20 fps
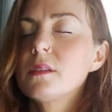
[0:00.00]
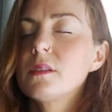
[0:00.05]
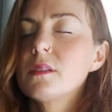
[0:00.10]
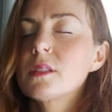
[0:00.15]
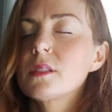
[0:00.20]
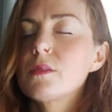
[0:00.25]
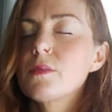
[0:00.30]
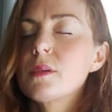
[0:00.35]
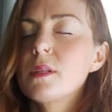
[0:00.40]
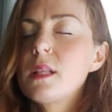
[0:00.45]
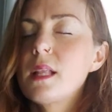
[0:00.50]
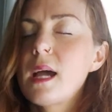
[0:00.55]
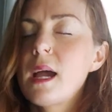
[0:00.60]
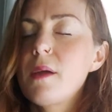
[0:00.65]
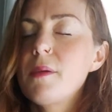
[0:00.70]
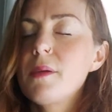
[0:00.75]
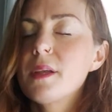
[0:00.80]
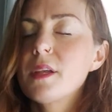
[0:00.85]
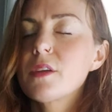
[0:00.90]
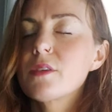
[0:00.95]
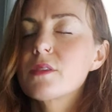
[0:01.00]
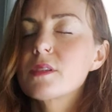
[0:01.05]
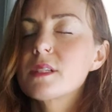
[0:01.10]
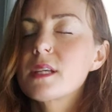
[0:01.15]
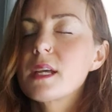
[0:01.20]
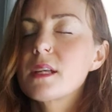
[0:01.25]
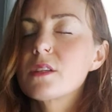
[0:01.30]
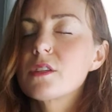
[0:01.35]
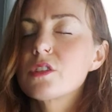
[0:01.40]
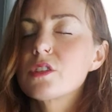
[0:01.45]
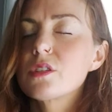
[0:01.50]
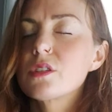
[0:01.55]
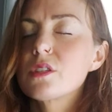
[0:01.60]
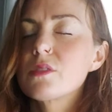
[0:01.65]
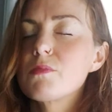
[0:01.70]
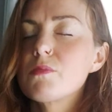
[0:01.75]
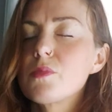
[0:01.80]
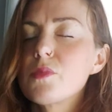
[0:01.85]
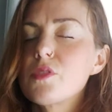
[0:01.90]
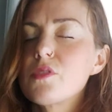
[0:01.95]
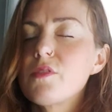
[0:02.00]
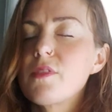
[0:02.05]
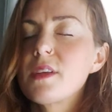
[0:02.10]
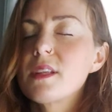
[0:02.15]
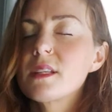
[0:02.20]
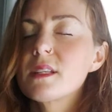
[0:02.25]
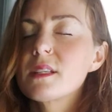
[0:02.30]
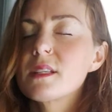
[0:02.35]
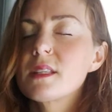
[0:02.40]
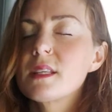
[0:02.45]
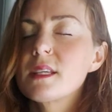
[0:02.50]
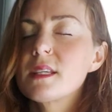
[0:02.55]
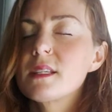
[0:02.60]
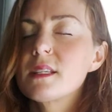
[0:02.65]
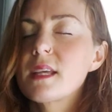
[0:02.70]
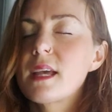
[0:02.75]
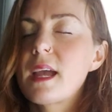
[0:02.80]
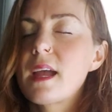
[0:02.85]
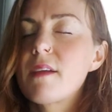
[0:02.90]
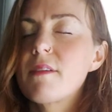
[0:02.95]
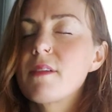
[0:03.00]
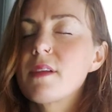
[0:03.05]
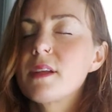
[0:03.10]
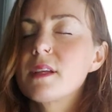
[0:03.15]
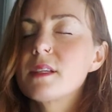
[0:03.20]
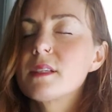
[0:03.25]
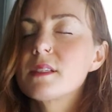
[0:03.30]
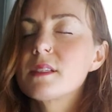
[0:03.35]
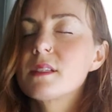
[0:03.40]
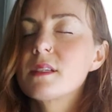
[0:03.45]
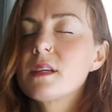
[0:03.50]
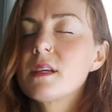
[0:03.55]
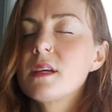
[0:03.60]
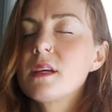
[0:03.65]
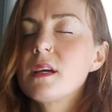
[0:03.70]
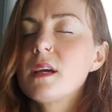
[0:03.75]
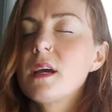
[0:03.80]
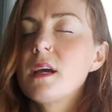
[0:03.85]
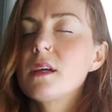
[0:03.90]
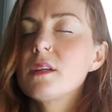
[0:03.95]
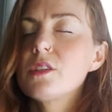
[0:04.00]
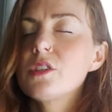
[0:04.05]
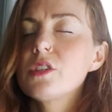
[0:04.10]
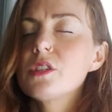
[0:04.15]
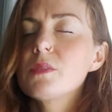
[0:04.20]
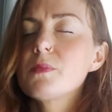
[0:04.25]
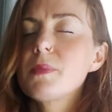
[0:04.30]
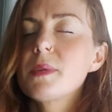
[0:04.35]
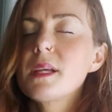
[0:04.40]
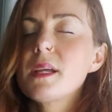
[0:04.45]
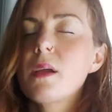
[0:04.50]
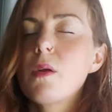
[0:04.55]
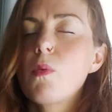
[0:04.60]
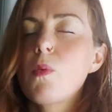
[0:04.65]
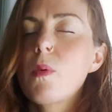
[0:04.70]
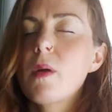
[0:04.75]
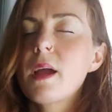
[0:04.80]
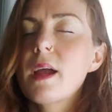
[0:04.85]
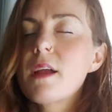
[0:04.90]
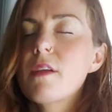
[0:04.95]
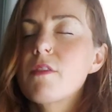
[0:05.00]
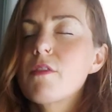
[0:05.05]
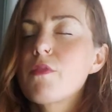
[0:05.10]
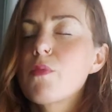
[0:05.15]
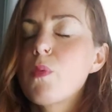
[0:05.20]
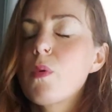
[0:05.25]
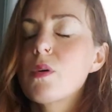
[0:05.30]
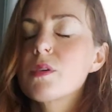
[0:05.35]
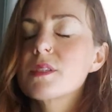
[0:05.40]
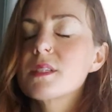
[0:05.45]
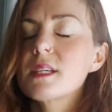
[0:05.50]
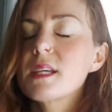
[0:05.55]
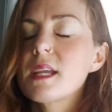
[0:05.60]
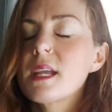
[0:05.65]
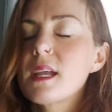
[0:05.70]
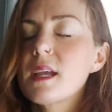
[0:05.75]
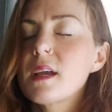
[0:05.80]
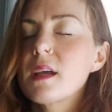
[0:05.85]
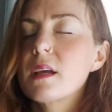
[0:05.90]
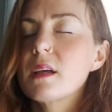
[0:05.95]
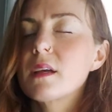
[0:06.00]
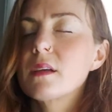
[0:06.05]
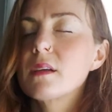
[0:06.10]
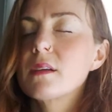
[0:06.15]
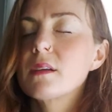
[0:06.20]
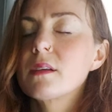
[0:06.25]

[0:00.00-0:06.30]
So allowing your attention to move into these areas and just being aware of what's here.